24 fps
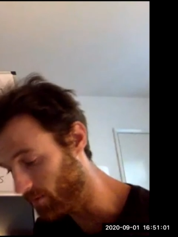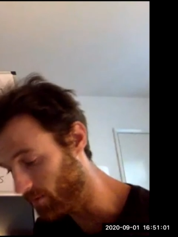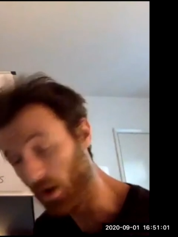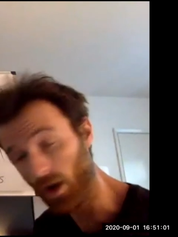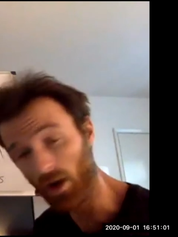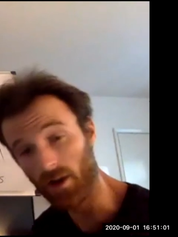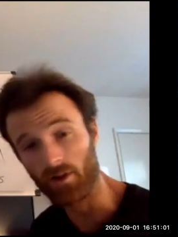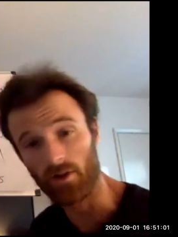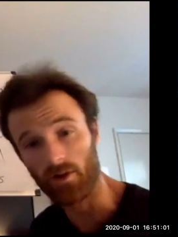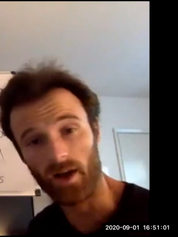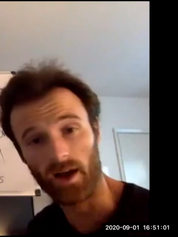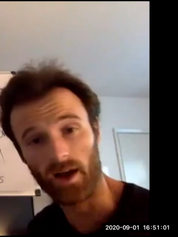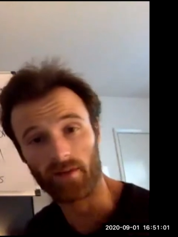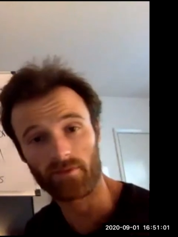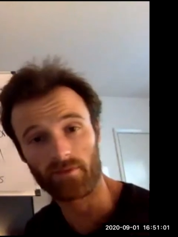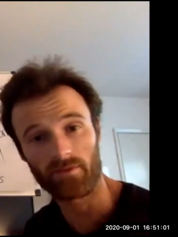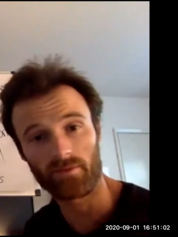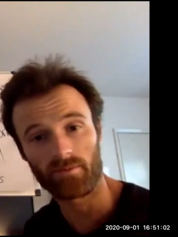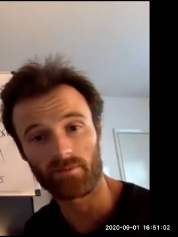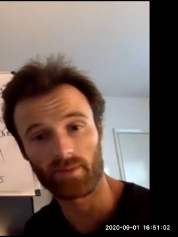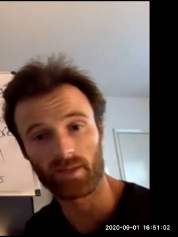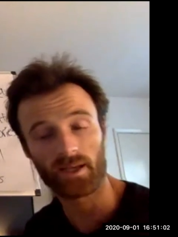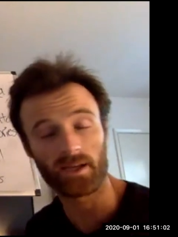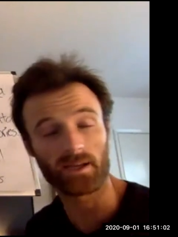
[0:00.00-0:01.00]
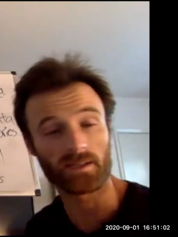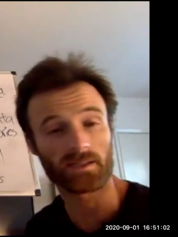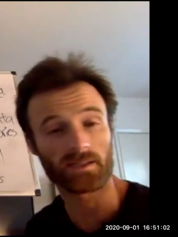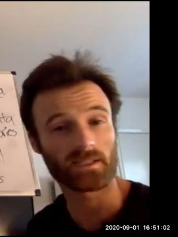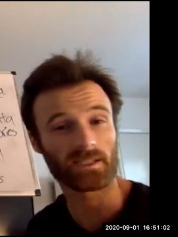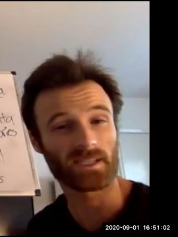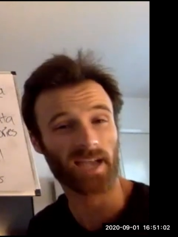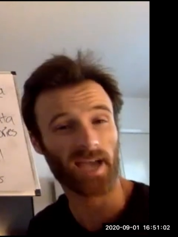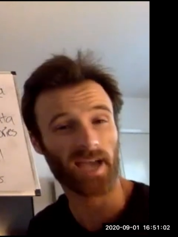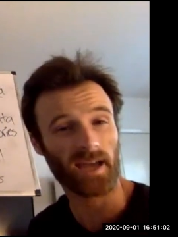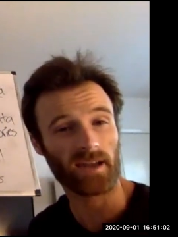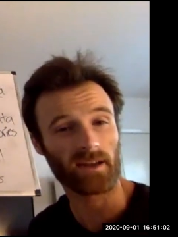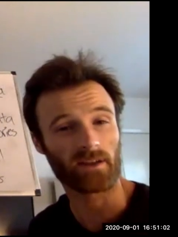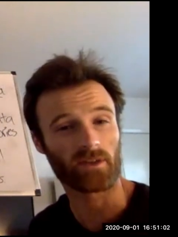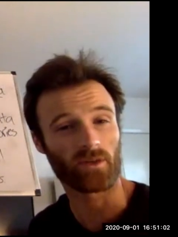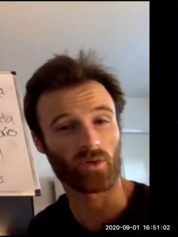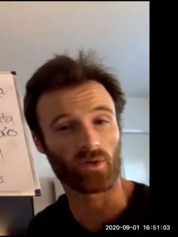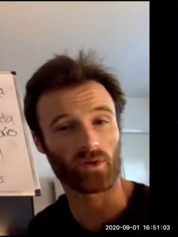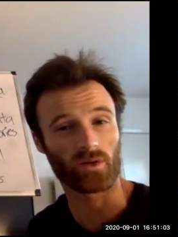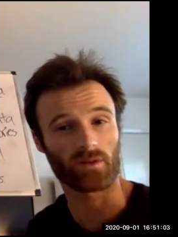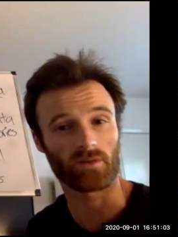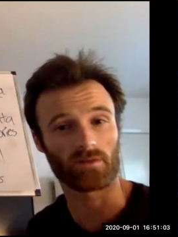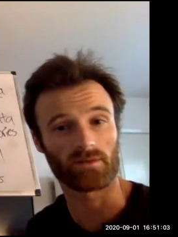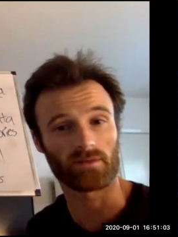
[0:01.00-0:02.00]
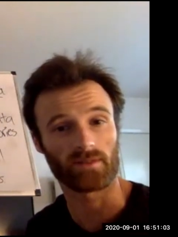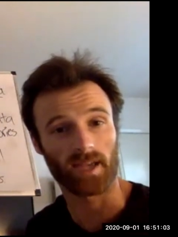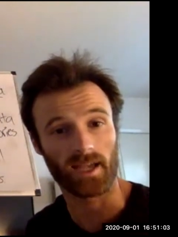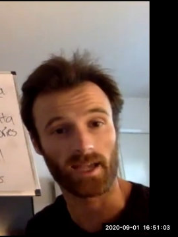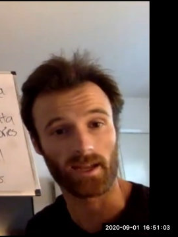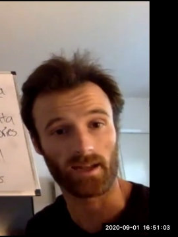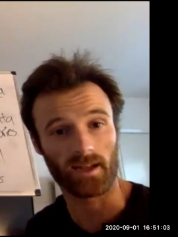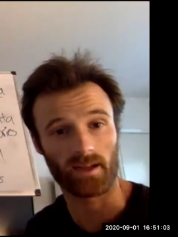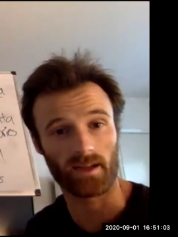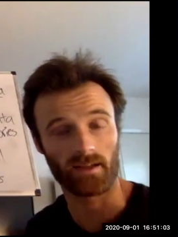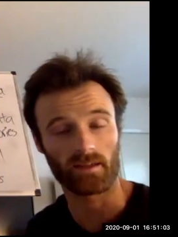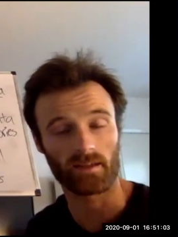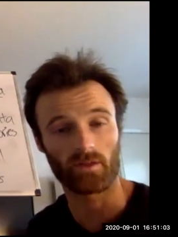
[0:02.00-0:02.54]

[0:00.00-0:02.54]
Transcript: bar graph because it's categorical data.